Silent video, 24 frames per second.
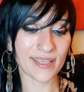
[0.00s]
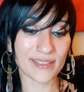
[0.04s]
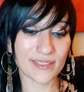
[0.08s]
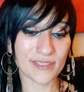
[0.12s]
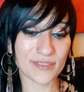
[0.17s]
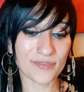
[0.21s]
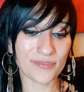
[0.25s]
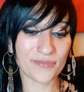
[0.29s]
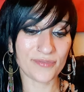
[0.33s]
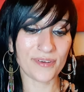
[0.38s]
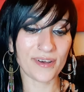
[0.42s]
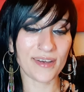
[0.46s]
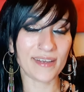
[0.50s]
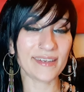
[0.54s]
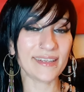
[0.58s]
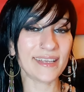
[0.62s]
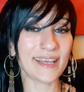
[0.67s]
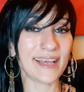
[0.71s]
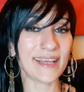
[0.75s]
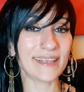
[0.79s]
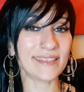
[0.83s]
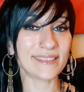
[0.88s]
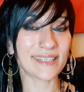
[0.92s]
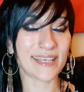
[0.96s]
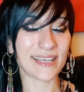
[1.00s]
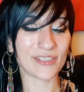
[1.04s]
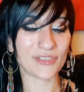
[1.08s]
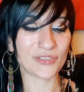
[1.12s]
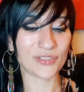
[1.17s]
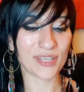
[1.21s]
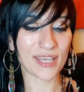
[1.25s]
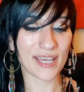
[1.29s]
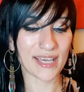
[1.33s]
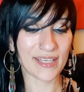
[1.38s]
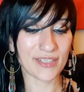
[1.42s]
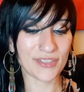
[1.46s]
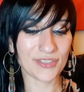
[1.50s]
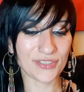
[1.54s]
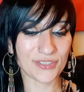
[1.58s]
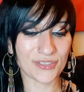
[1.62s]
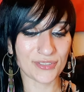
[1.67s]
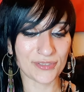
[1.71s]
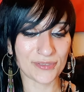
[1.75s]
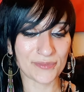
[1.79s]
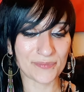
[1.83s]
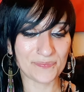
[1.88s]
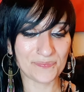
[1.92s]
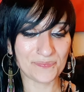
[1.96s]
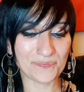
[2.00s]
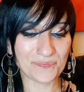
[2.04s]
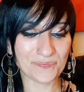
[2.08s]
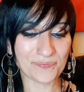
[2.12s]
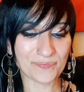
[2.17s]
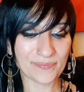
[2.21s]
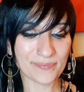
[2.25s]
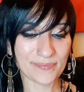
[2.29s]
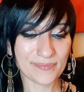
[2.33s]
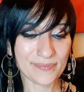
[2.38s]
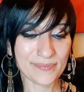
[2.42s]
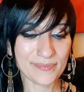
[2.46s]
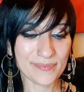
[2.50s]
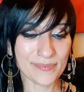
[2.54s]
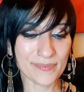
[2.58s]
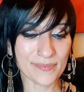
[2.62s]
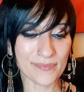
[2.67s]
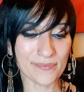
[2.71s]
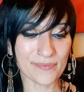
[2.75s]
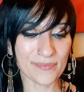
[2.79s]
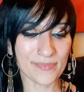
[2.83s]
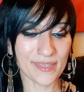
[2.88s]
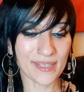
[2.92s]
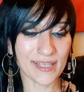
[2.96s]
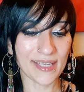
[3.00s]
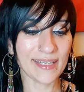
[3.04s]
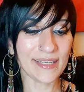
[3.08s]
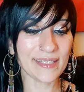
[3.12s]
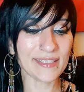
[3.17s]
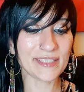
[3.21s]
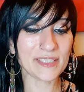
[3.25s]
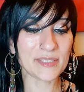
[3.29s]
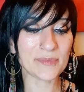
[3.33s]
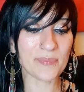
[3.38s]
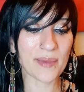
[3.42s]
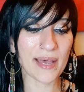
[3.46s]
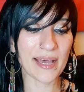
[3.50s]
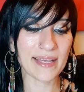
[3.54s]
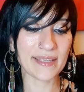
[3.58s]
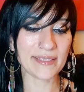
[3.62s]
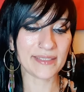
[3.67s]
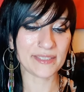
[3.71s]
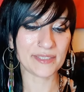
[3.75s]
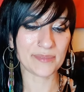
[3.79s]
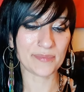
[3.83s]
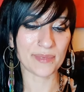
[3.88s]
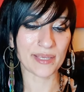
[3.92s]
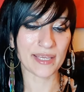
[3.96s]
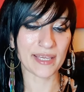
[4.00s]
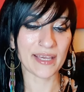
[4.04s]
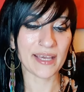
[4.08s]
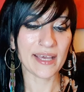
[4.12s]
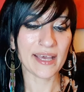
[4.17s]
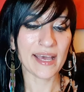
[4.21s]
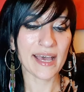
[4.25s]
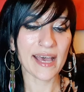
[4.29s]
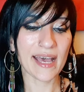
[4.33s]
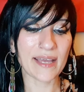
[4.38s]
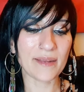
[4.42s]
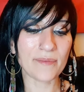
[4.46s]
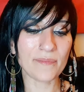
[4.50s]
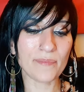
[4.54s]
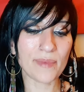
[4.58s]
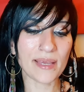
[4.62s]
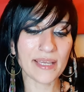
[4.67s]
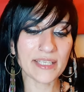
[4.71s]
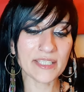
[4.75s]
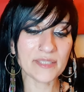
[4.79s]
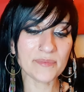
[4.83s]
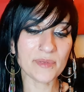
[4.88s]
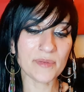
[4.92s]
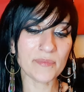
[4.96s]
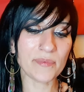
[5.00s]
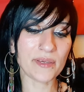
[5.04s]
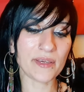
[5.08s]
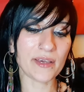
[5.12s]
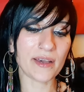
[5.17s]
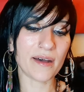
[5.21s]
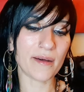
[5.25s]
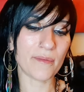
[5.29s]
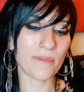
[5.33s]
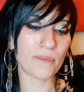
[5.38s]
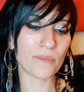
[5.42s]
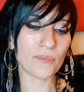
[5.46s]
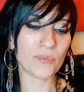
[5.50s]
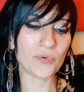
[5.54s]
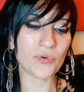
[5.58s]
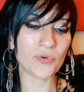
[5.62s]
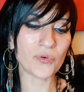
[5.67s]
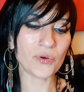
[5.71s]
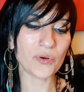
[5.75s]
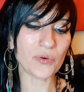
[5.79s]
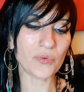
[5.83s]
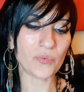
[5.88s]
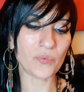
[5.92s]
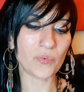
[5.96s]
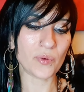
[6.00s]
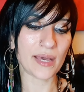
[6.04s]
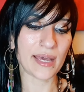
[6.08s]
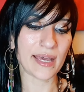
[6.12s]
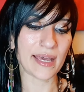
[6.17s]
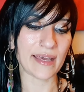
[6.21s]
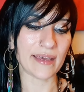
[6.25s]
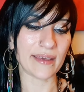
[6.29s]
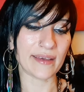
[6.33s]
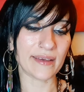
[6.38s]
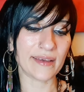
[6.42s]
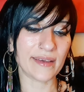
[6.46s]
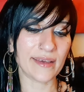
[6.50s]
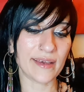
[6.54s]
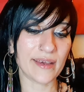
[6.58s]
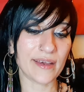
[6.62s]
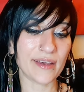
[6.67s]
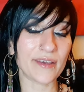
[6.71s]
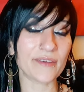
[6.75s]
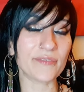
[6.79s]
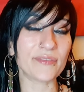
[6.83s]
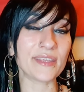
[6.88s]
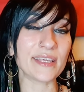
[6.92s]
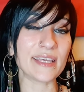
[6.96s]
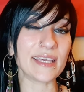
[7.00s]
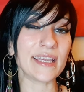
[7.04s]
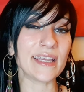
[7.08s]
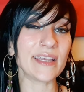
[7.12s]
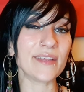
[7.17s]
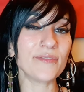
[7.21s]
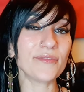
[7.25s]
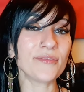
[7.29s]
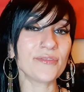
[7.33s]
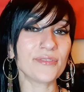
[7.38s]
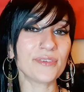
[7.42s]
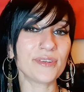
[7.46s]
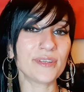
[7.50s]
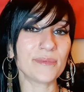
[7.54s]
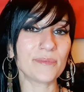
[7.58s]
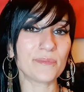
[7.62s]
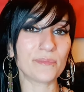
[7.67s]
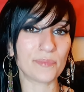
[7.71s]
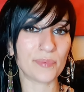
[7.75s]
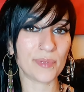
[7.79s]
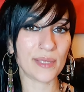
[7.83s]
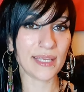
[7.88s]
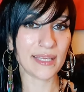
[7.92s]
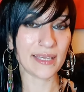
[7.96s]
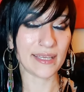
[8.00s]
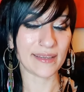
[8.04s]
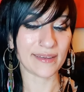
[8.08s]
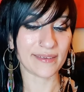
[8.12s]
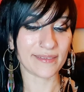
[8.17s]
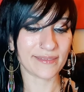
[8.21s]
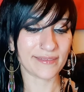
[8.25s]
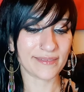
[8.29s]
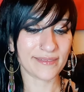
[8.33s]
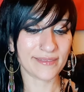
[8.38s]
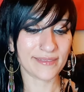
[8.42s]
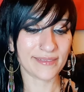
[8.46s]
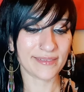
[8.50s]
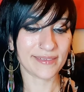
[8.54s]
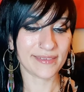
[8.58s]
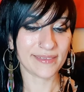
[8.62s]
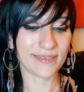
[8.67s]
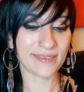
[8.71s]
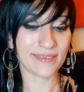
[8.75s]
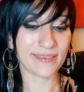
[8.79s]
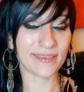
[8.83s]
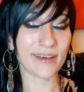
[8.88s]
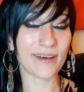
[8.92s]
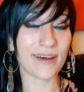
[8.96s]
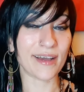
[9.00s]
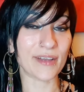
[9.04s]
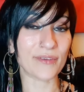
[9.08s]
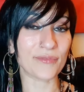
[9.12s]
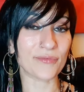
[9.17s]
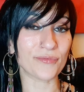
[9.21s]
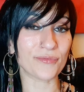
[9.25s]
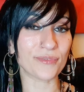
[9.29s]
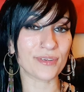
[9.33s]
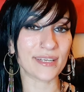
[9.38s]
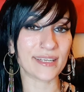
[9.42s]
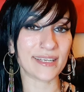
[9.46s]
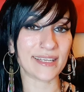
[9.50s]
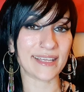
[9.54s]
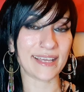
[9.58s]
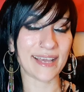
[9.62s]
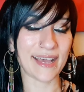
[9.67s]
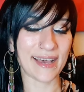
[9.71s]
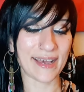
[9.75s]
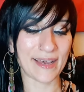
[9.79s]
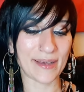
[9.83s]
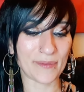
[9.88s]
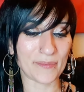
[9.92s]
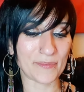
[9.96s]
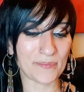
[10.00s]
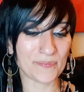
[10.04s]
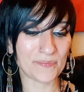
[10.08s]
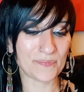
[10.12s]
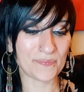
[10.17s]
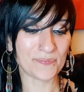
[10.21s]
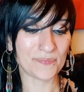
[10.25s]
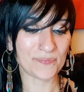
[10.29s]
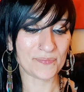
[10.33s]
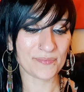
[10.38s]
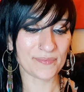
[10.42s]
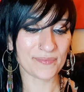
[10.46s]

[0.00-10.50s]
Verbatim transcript: It's fun and educational. It expands me and makes me become more aware of the infinite being that I really am.